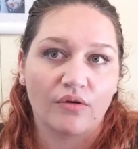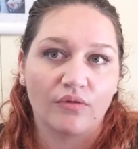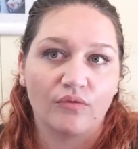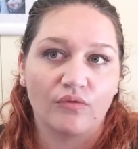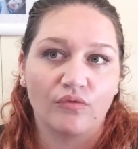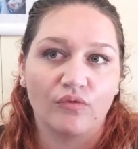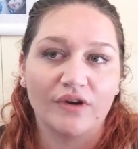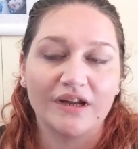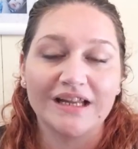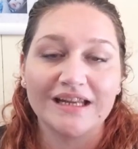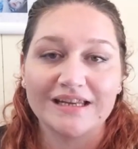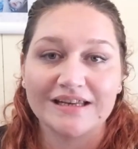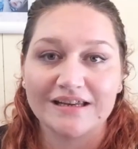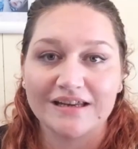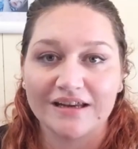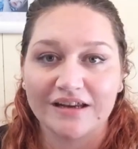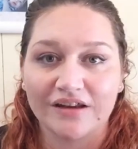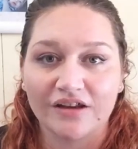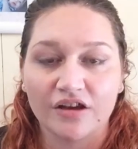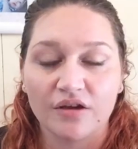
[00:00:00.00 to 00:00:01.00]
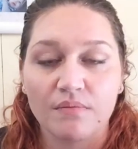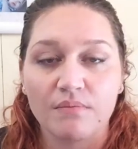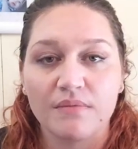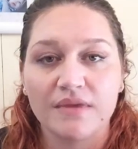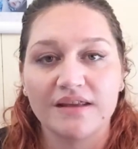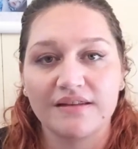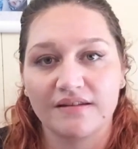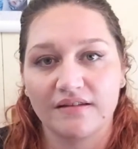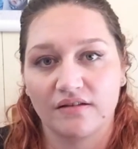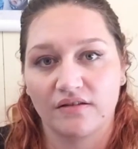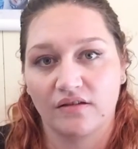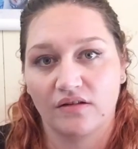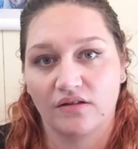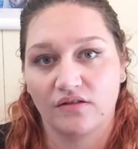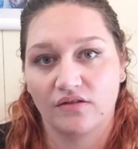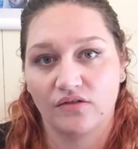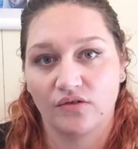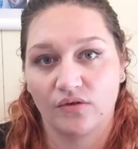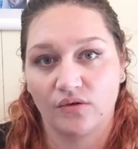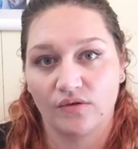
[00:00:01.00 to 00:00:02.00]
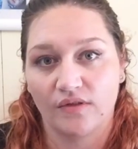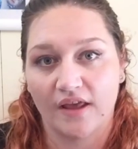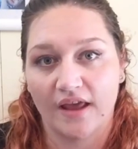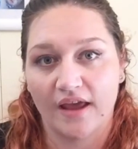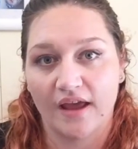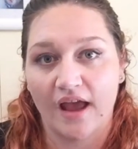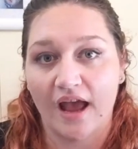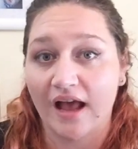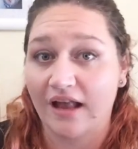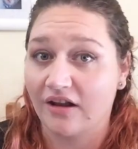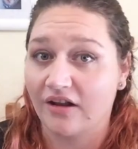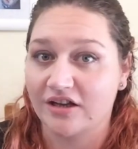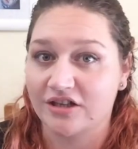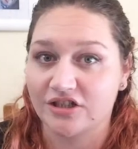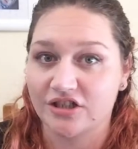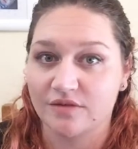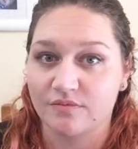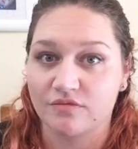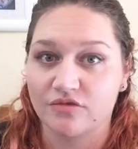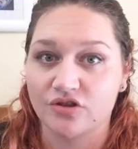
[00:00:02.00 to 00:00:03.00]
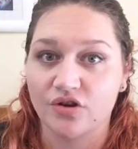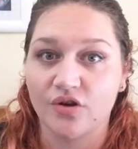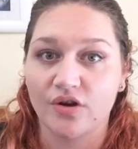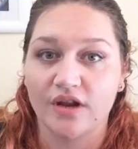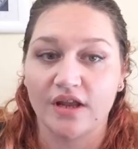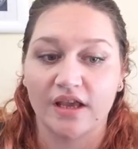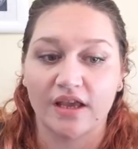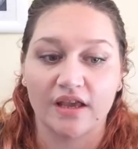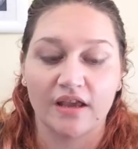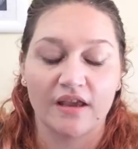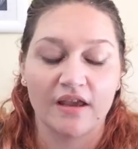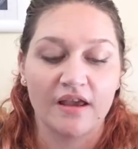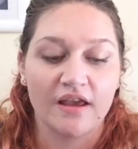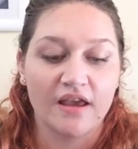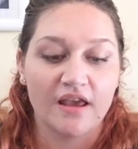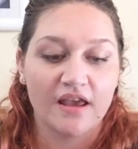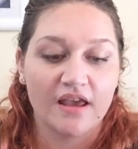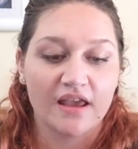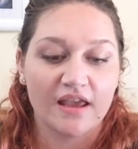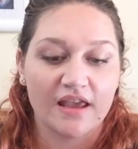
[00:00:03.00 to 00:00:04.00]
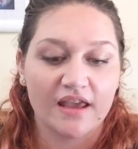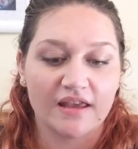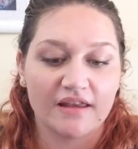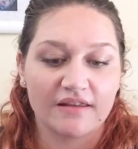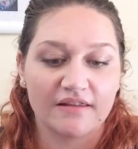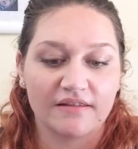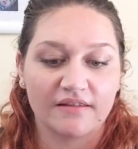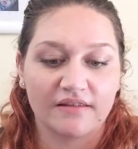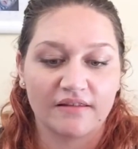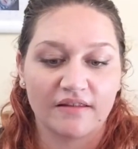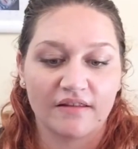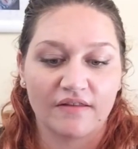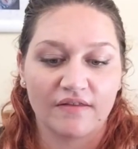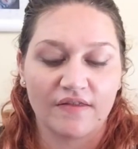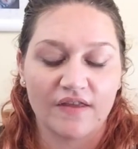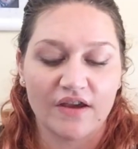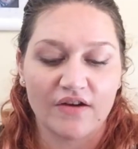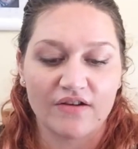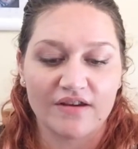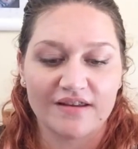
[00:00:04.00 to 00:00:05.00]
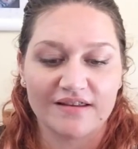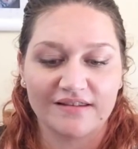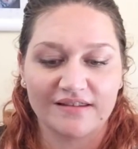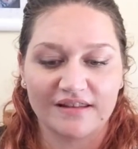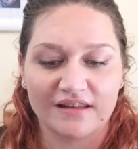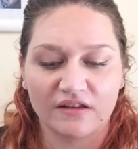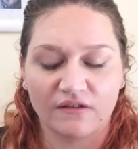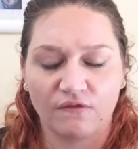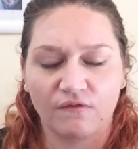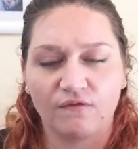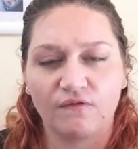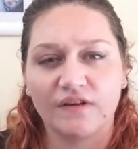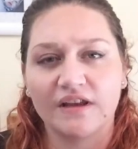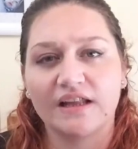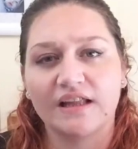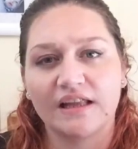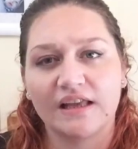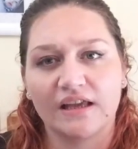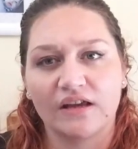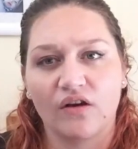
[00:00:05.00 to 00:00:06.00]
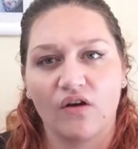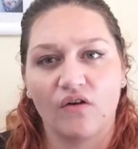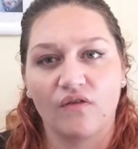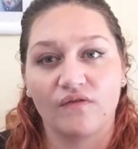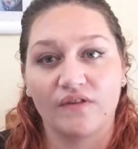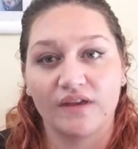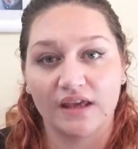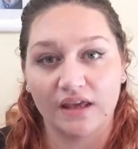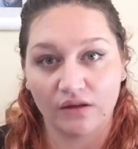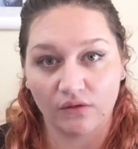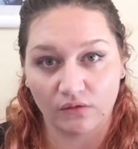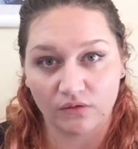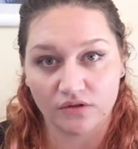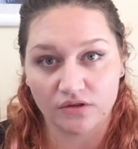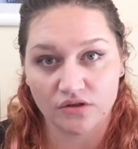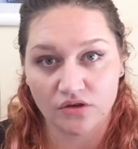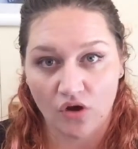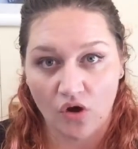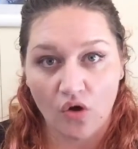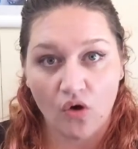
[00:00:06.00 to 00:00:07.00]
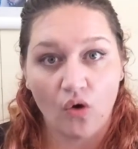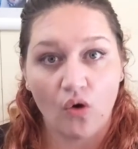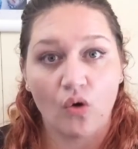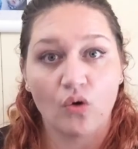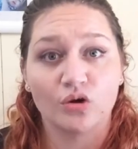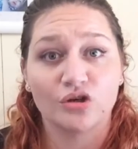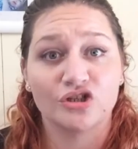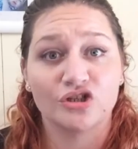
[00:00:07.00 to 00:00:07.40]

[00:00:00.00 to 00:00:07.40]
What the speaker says: really committed to their allyship journey is there is this feeling of guilt or